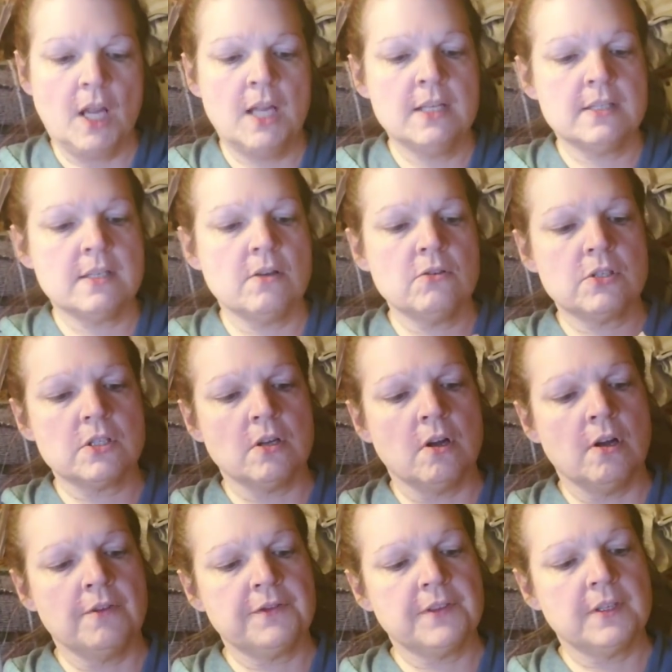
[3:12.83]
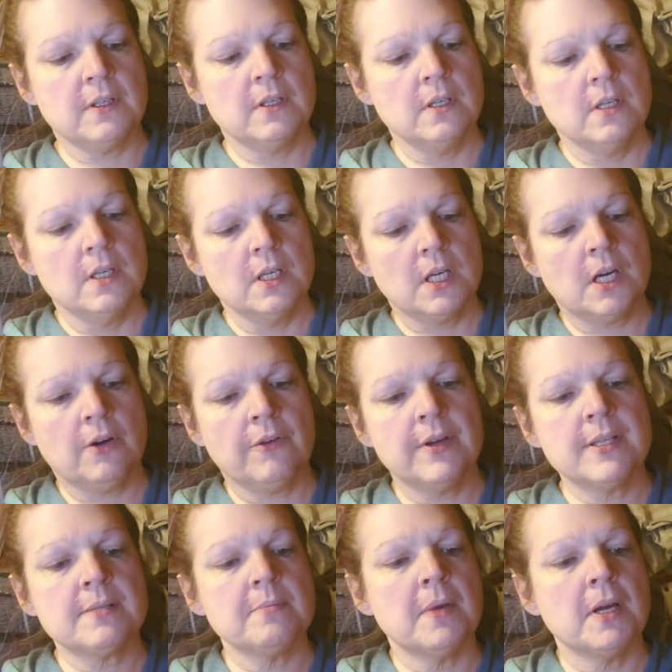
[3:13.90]
And so soft.
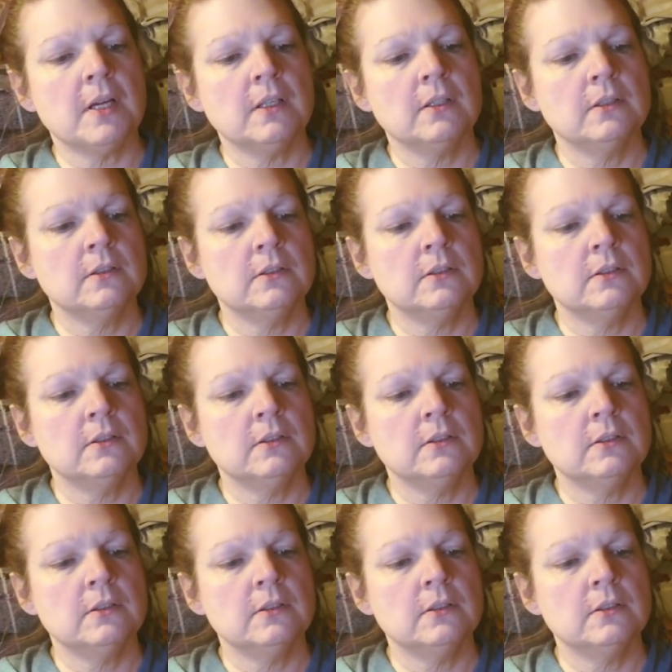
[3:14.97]
Charisma.